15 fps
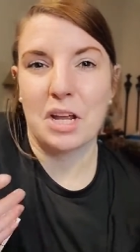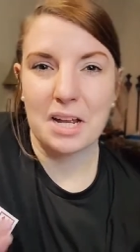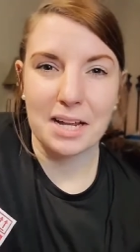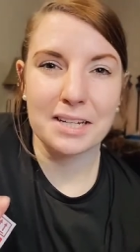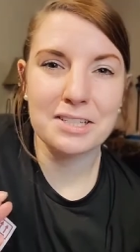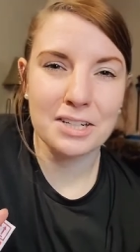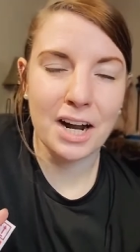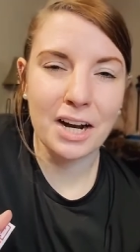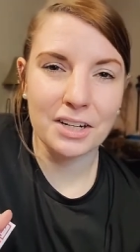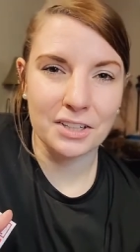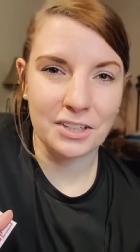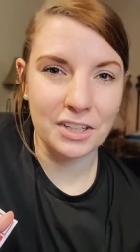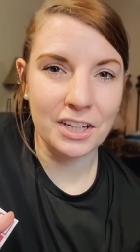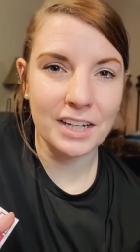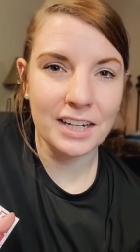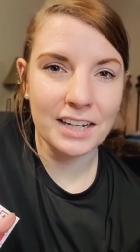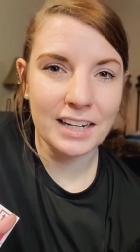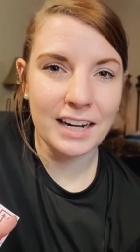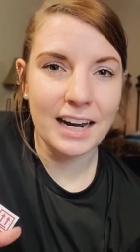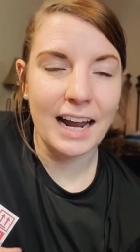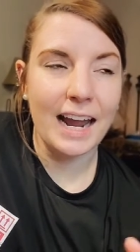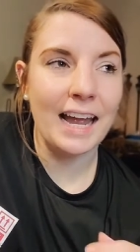It's not good,
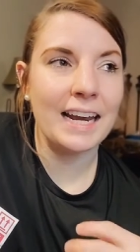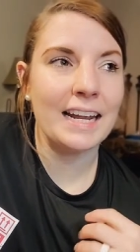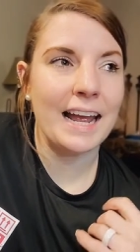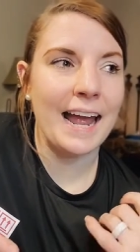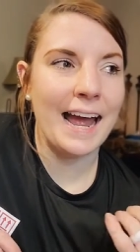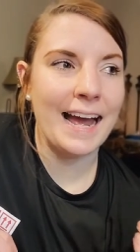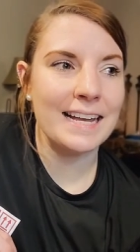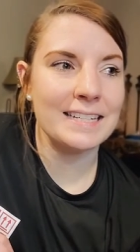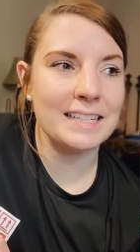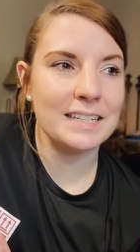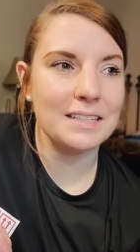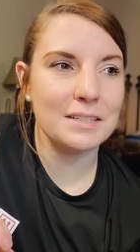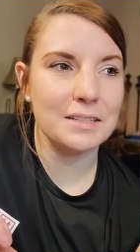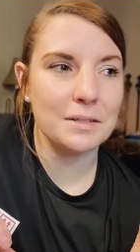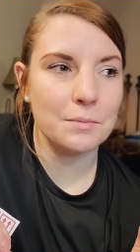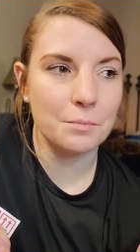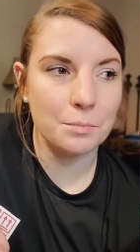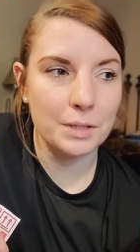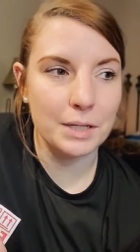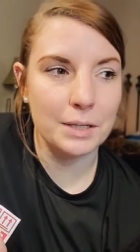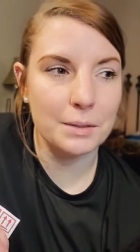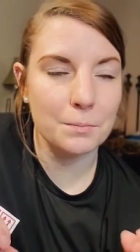and it hasn't
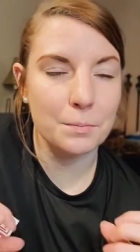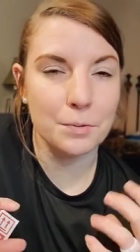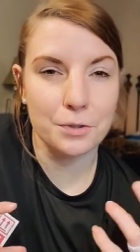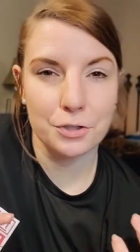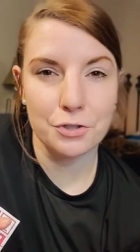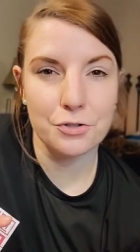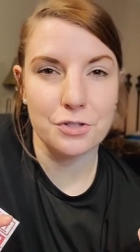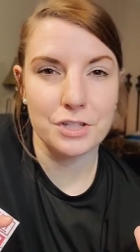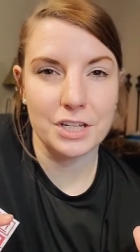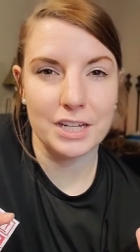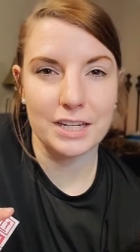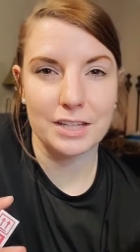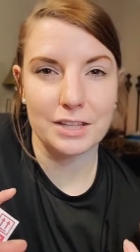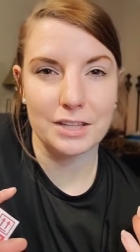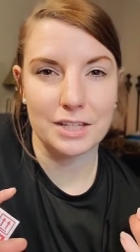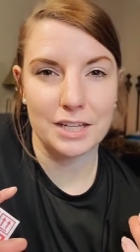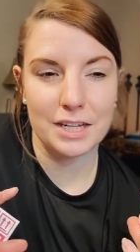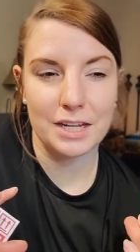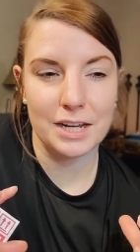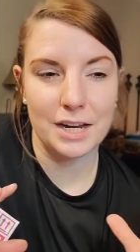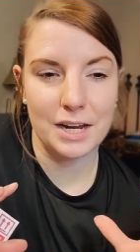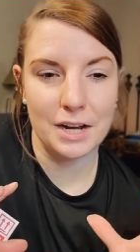been producing
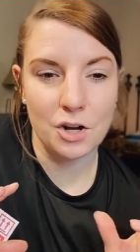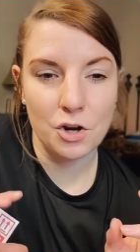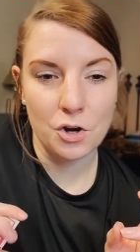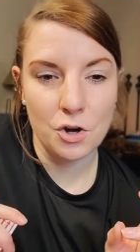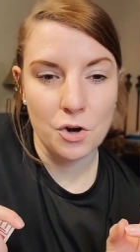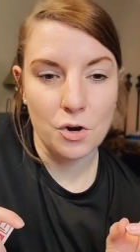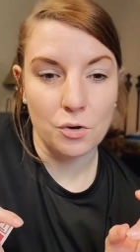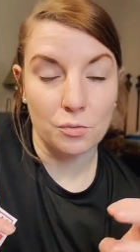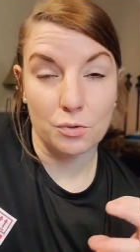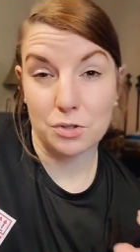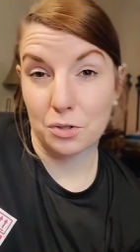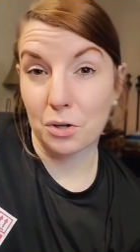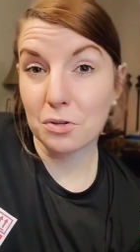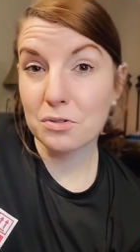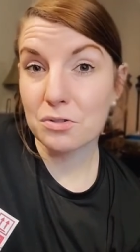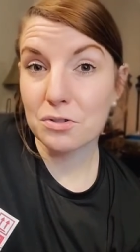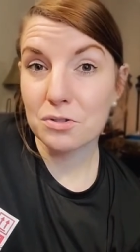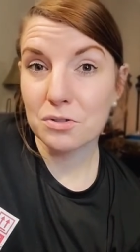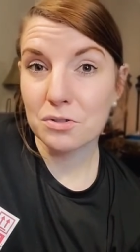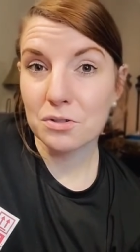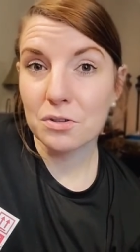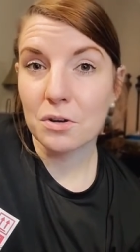the results
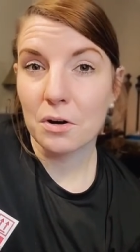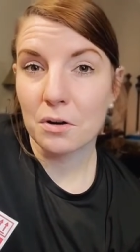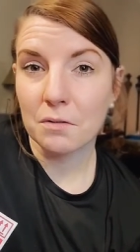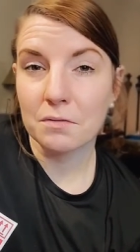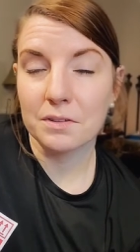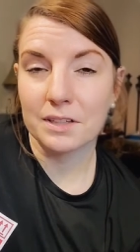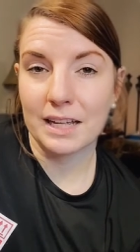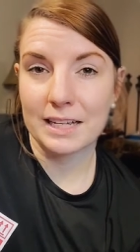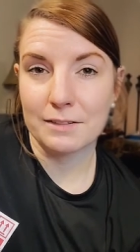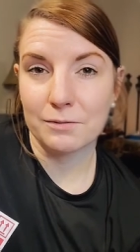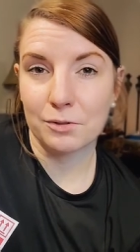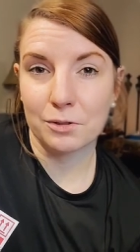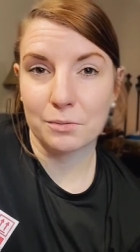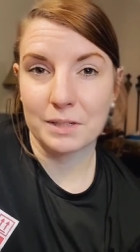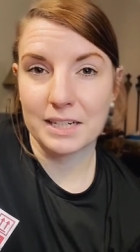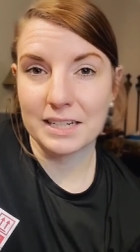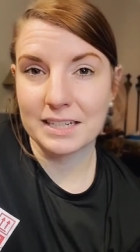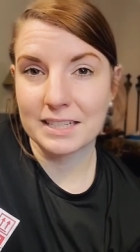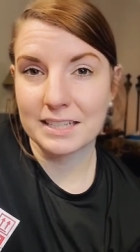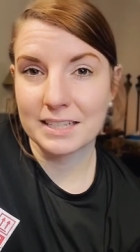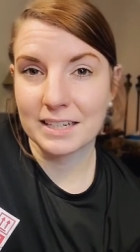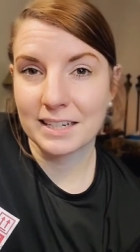over the last four
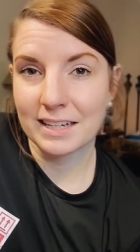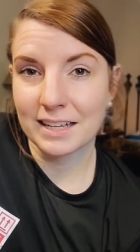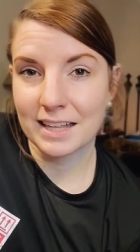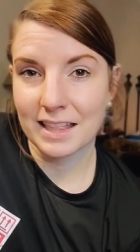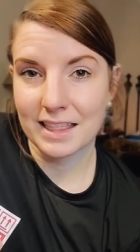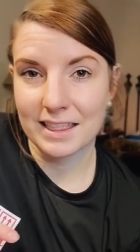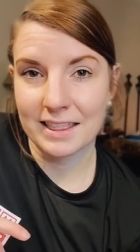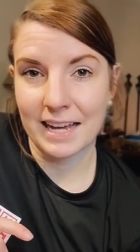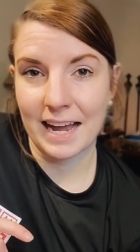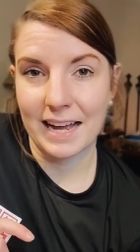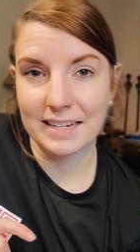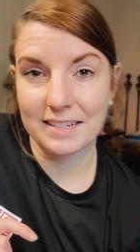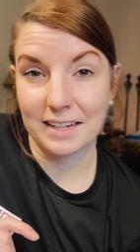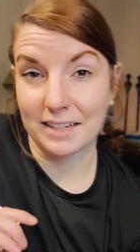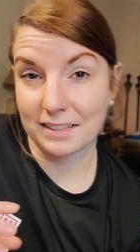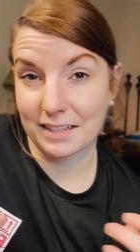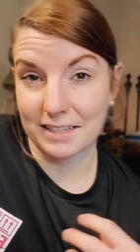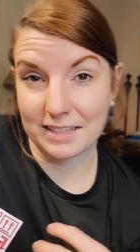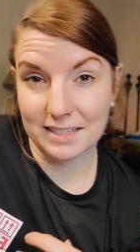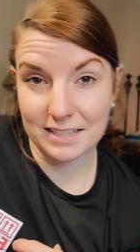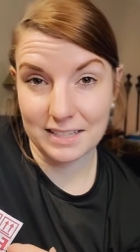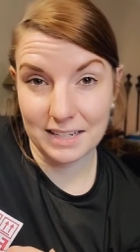weeks that I like
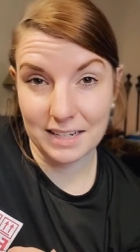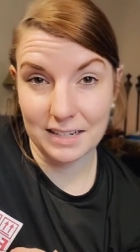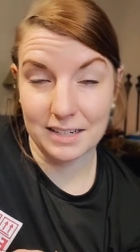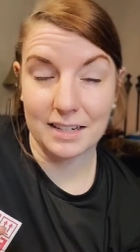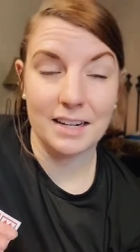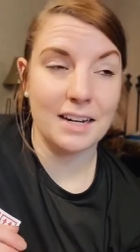to see.